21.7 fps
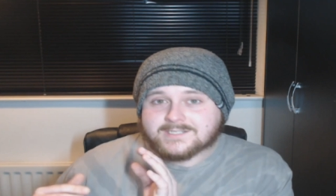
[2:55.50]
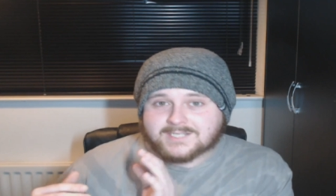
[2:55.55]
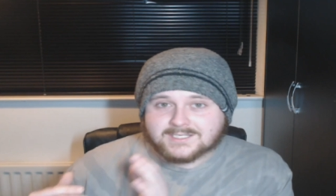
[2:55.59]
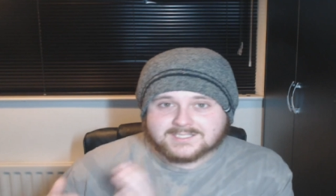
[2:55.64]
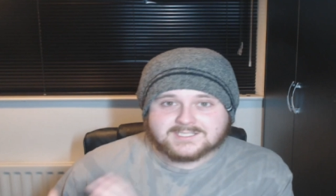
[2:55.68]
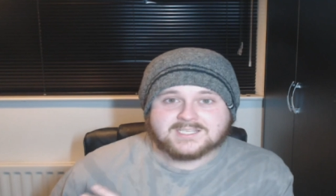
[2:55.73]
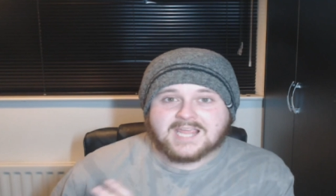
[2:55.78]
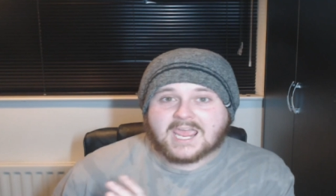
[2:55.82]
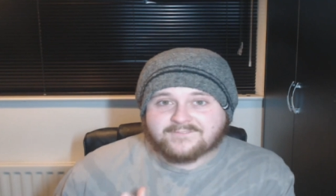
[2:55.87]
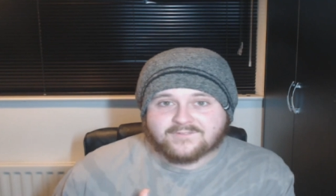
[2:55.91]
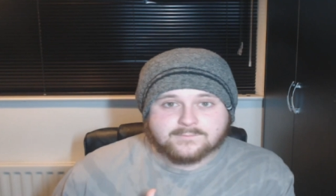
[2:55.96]
to
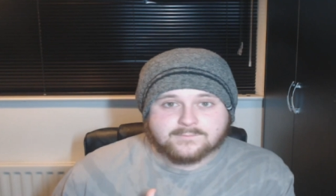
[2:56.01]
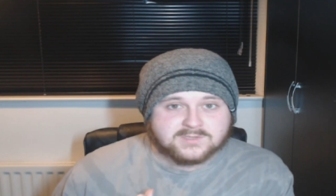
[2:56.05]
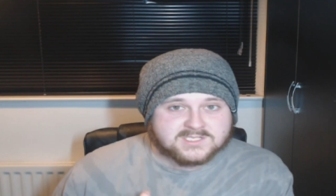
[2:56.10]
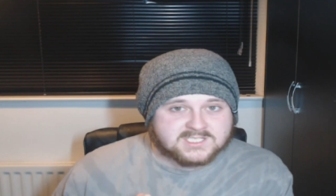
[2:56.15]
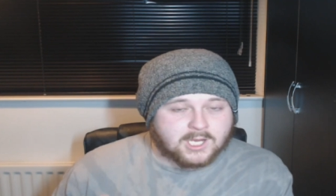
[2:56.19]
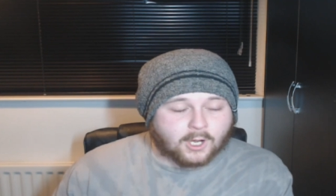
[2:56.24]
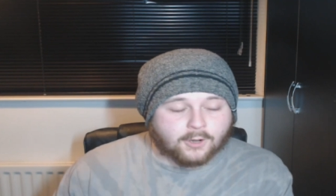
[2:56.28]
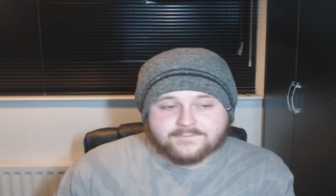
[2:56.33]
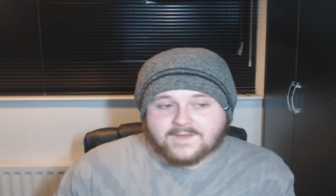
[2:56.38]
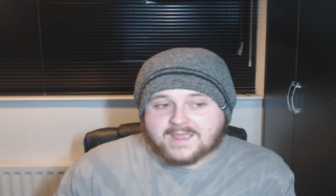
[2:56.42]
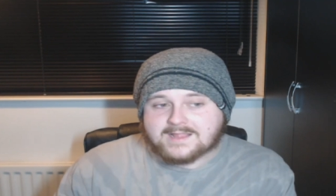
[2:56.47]
save
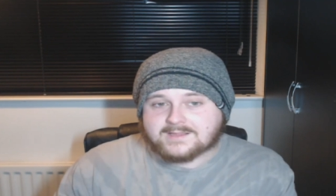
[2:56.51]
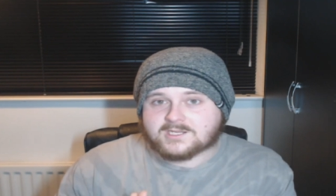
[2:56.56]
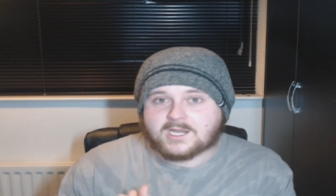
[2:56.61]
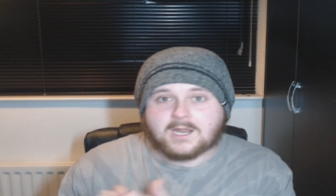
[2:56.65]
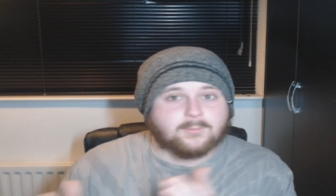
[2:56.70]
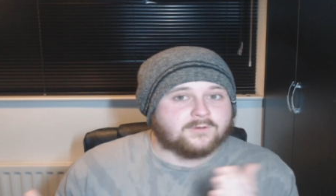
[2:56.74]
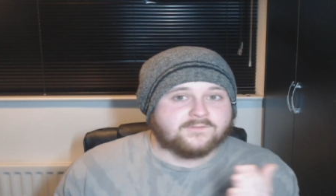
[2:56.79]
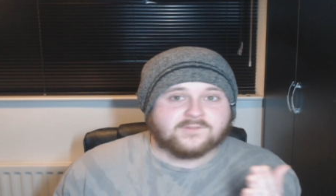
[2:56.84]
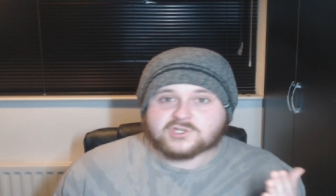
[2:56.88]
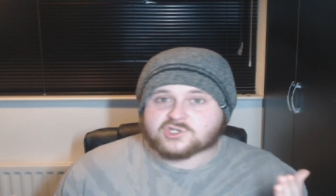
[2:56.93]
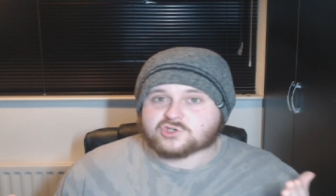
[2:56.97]
himself. Ended
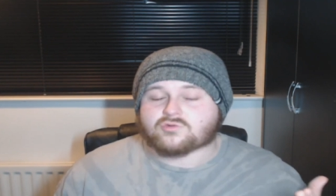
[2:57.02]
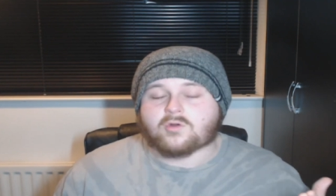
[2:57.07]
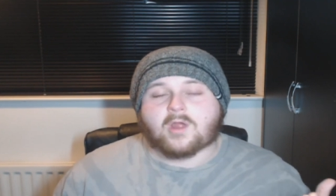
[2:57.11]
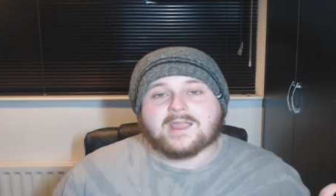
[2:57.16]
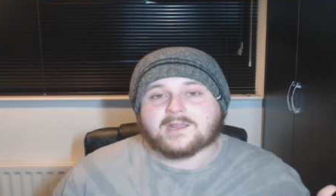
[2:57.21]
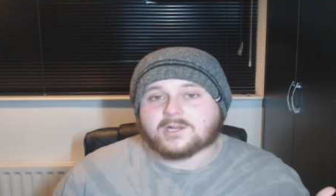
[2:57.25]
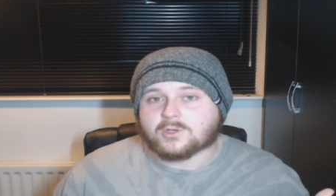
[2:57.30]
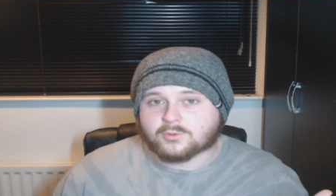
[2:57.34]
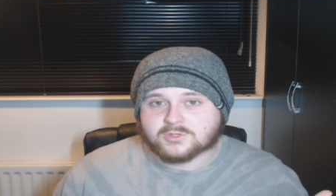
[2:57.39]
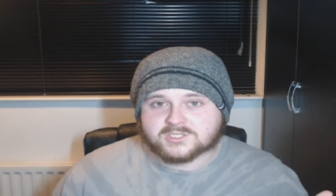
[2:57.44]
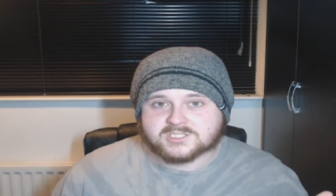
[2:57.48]
up with a
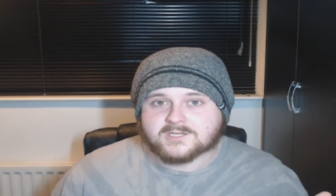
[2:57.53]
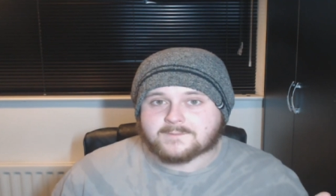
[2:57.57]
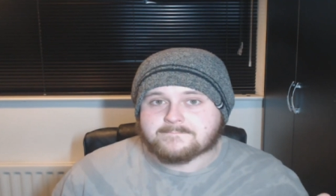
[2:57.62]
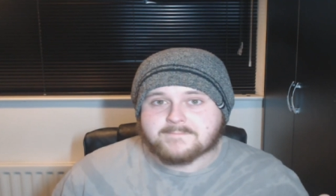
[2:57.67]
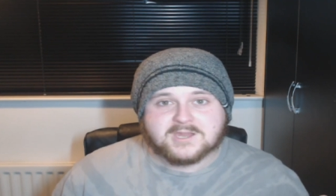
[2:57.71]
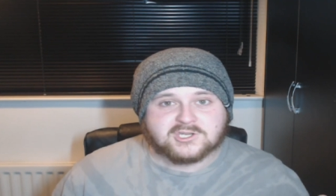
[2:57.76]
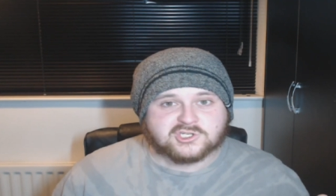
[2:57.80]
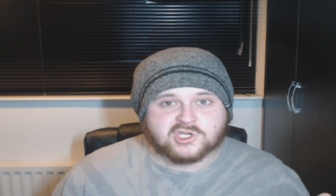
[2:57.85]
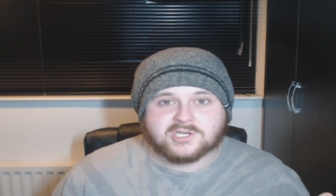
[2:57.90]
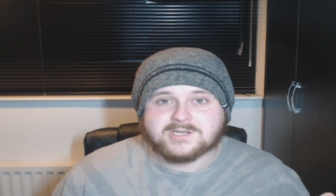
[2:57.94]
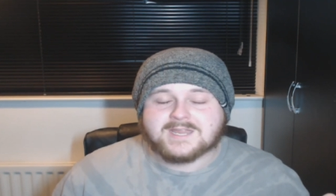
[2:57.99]
triangle
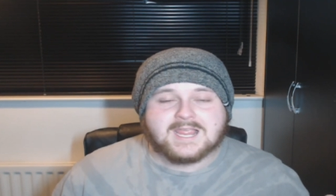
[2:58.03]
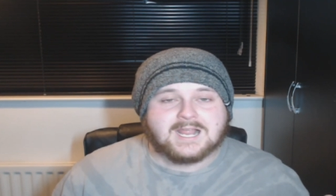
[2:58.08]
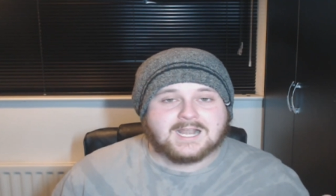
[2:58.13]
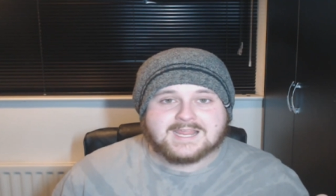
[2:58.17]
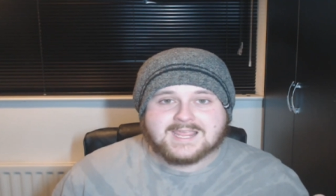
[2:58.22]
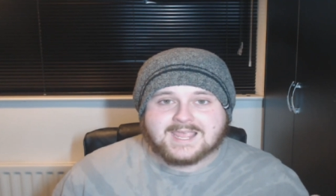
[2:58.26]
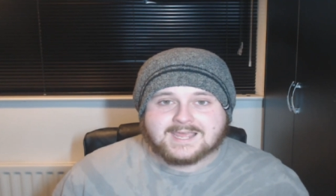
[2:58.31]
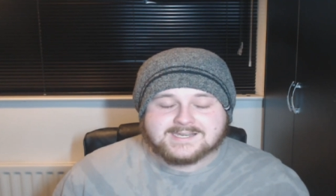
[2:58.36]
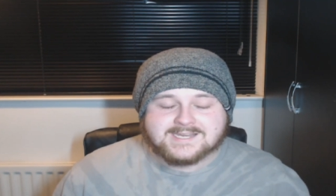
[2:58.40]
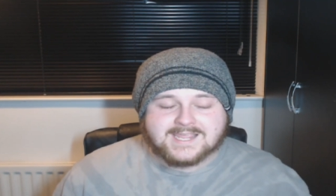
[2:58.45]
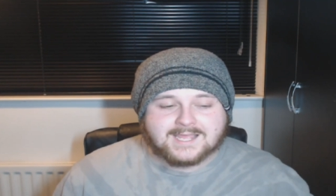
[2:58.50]
submission
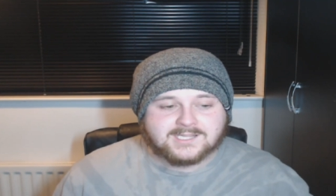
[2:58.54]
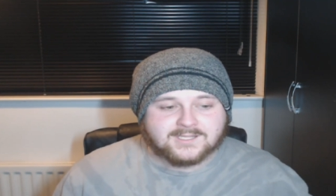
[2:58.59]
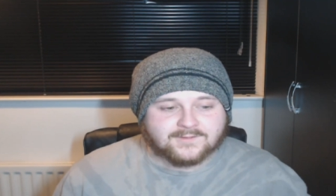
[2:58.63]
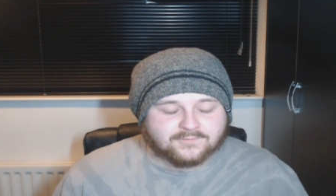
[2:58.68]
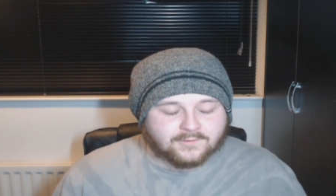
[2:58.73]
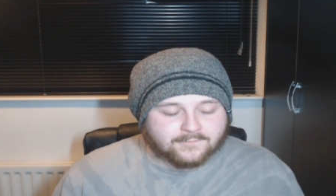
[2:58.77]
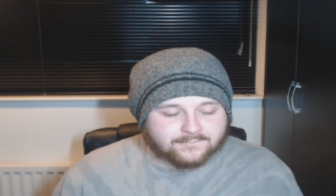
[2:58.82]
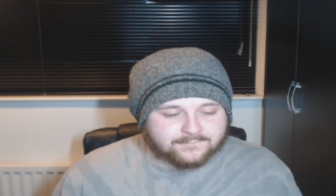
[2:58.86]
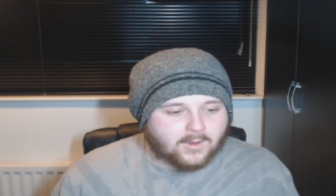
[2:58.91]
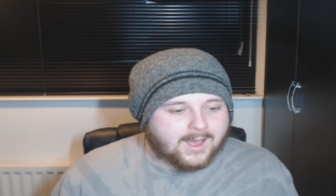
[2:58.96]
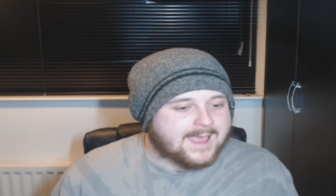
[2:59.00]
nearly at the end of
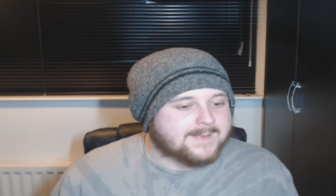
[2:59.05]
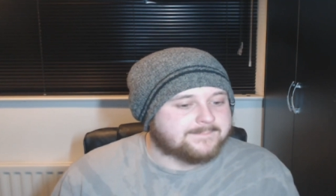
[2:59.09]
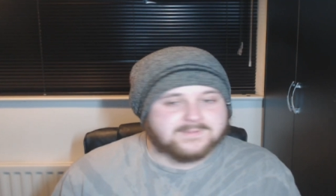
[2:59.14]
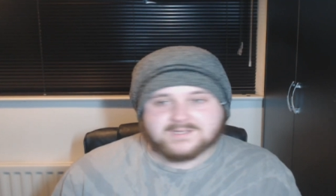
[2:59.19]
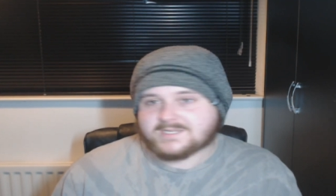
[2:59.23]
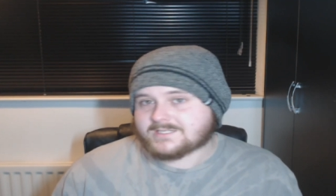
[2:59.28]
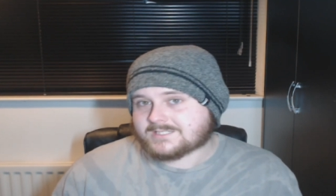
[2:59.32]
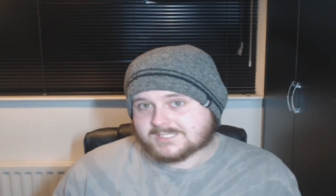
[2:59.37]
the fight, but